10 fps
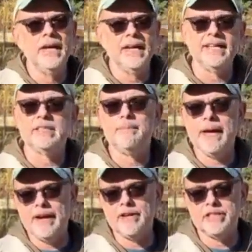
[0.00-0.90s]
it's
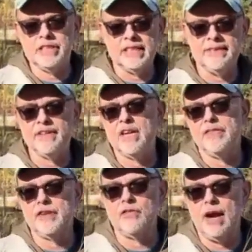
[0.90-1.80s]
better to leave it
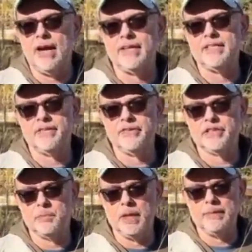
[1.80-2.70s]
on the ground until the
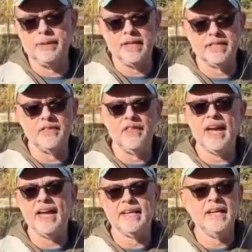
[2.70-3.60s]
spring, because
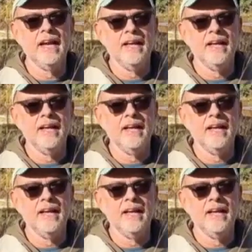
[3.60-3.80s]
then